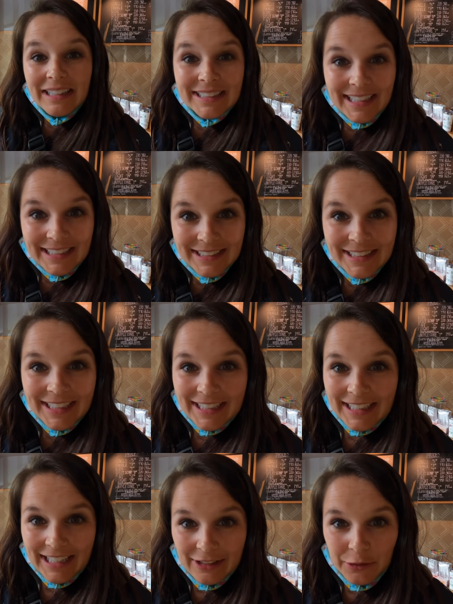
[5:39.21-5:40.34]
it tastes like
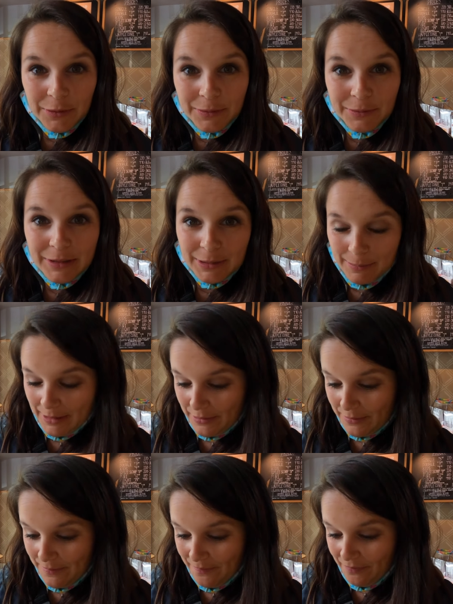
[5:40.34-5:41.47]
a candle would
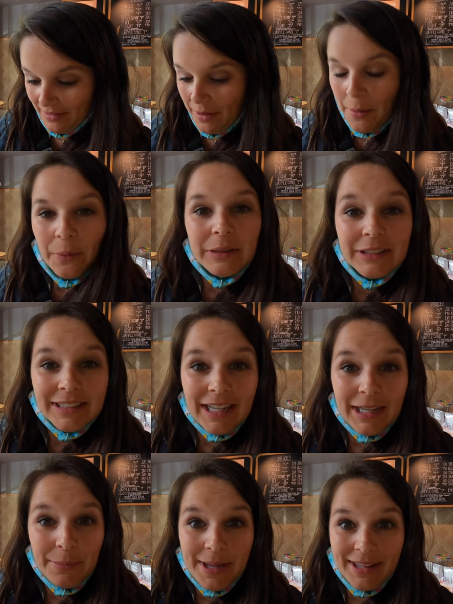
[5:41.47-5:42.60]
smell, which is
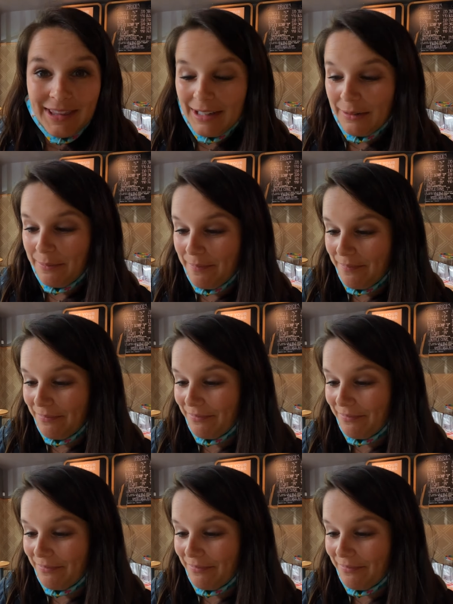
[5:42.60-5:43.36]
not a bad thing.